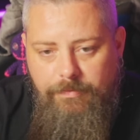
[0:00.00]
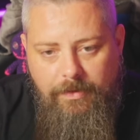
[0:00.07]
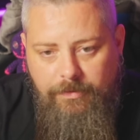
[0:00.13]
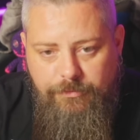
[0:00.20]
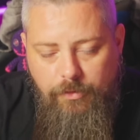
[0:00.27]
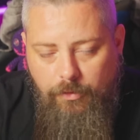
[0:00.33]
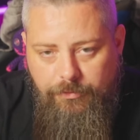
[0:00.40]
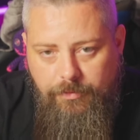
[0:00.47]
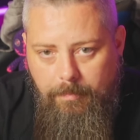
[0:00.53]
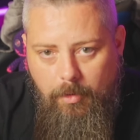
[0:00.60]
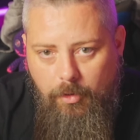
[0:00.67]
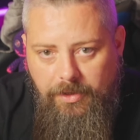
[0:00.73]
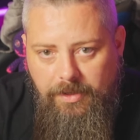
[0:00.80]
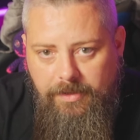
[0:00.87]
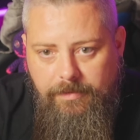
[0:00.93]
That's not
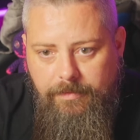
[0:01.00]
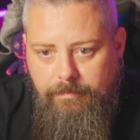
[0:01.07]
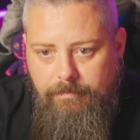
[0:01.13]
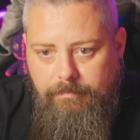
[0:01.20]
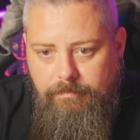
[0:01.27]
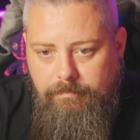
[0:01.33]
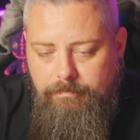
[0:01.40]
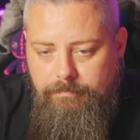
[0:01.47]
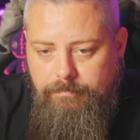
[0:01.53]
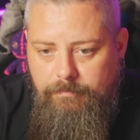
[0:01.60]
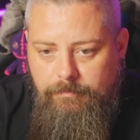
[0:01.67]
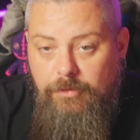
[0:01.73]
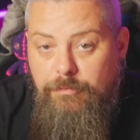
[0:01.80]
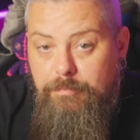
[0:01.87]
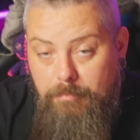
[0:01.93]
demonic.
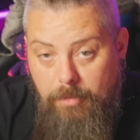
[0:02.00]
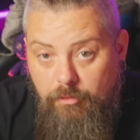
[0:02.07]
That's